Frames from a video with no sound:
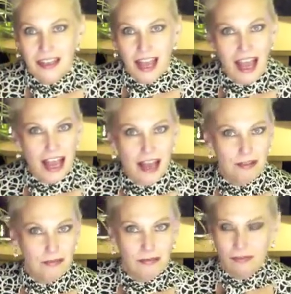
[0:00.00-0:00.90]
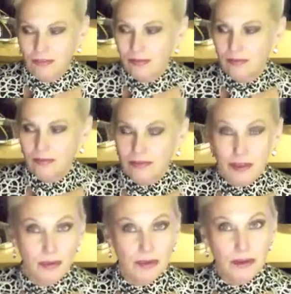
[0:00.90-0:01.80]
have
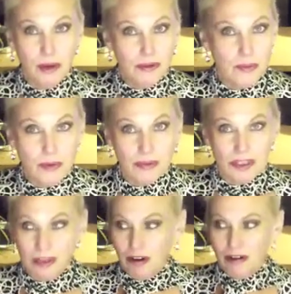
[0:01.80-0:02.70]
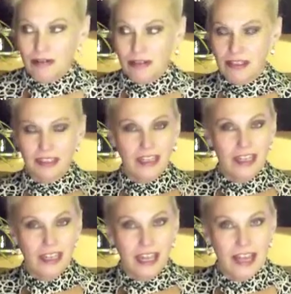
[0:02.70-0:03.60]
someone you know smokes cigars, and
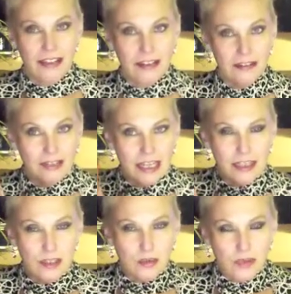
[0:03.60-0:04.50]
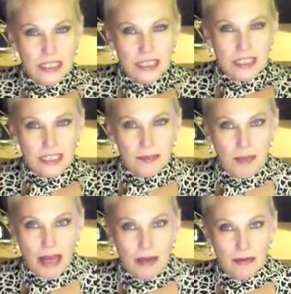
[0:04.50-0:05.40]
they're that sweet
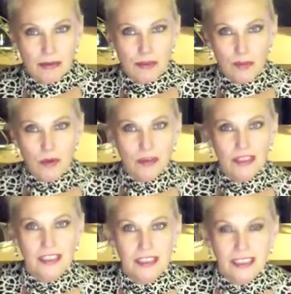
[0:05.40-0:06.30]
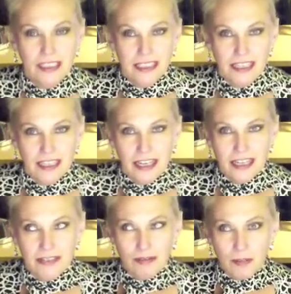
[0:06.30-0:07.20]
tobacco smoke.
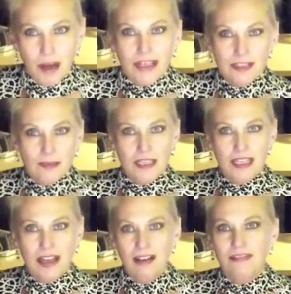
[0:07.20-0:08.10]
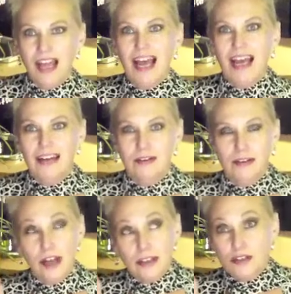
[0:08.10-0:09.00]
It reminds me of that, or
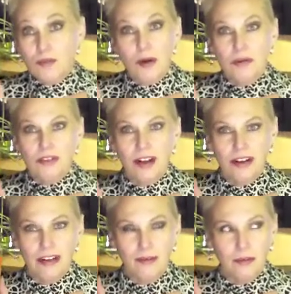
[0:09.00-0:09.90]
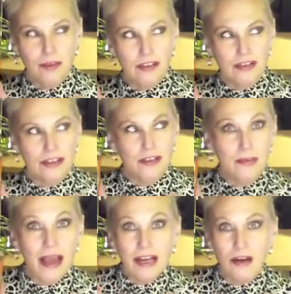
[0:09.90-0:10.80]
not the smoke, sorry, the
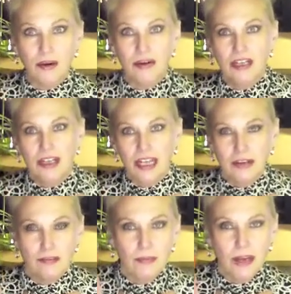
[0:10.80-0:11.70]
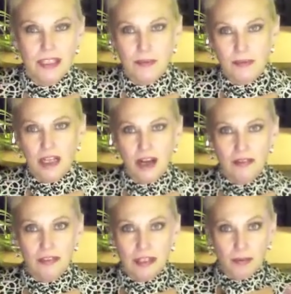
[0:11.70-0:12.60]
tobacco. It reminds me
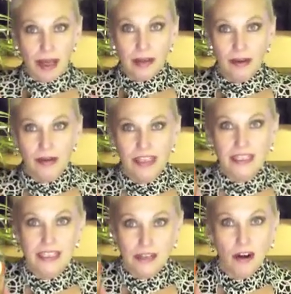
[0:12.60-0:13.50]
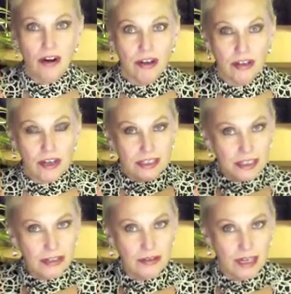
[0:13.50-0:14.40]
of the tobacco in a cigar, not a
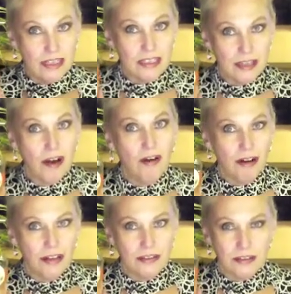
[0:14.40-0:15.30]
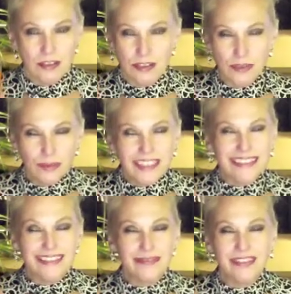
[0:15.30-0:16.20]
cigarette, a cigar. It's a
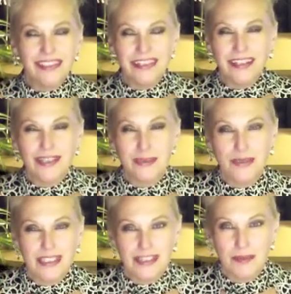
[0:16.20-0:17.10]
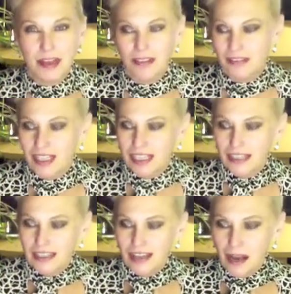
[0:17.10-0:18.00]
sweet, really nice sweet smell.
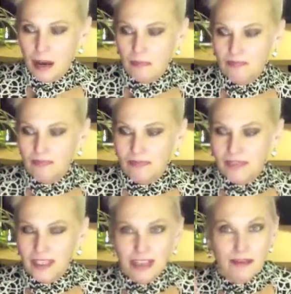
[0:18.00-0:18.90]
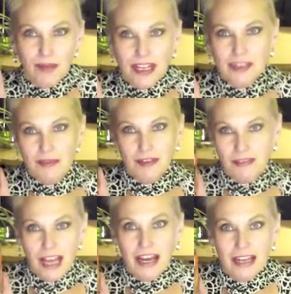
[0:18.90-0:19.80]
It reminds me
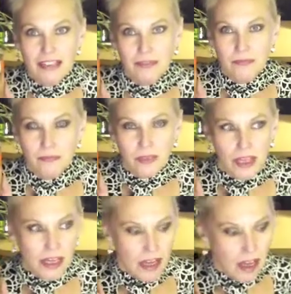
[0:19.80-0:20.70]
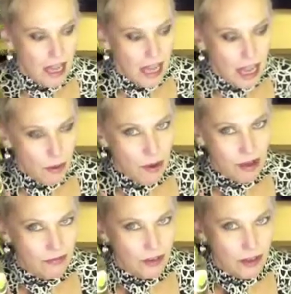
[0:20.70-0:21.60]
of that.
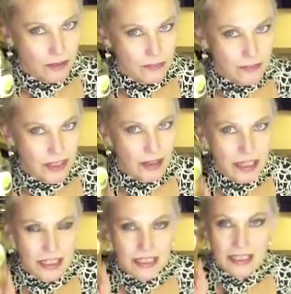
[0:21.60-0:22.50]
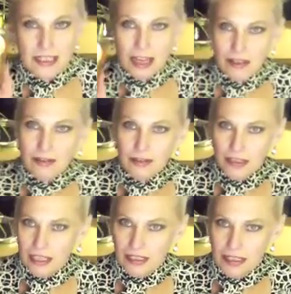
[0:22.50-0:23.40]
However, there is another
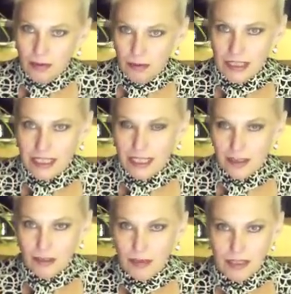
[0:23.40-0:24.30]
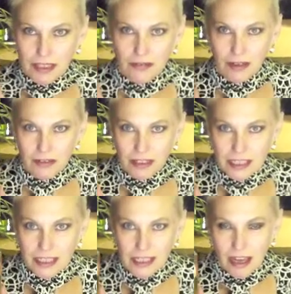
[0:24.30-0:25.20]
thing that I want to tell you about this
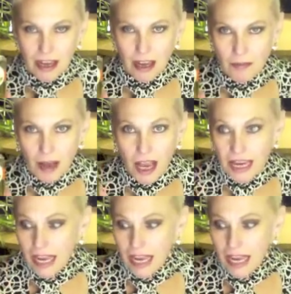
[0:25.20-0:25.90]
fragrance. I